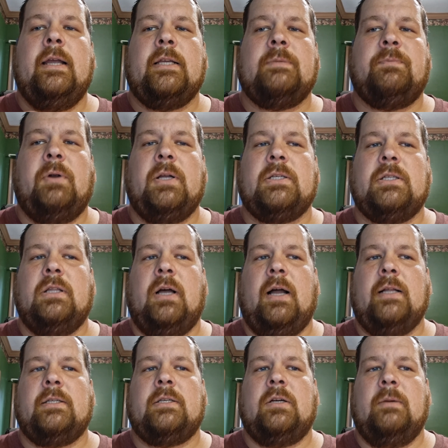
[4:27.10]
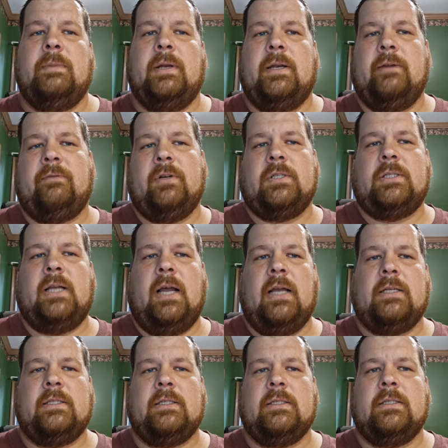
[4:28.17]
Express slots come in different
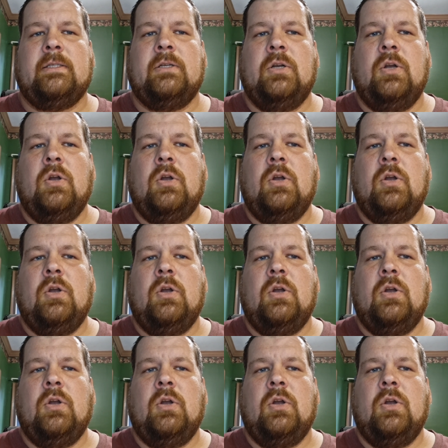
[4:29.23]
sizes,